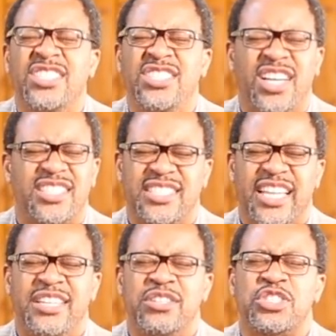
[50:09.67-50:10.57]
just
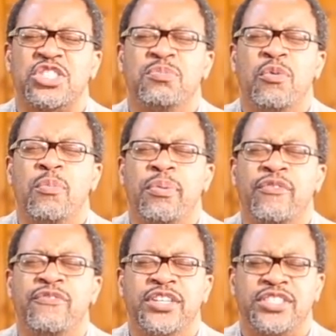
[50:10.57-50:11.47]
in the small
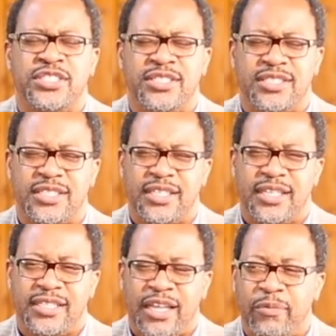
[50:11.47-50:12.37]
provisions
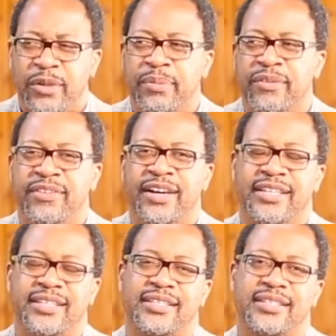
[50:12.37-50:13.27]
that we provide.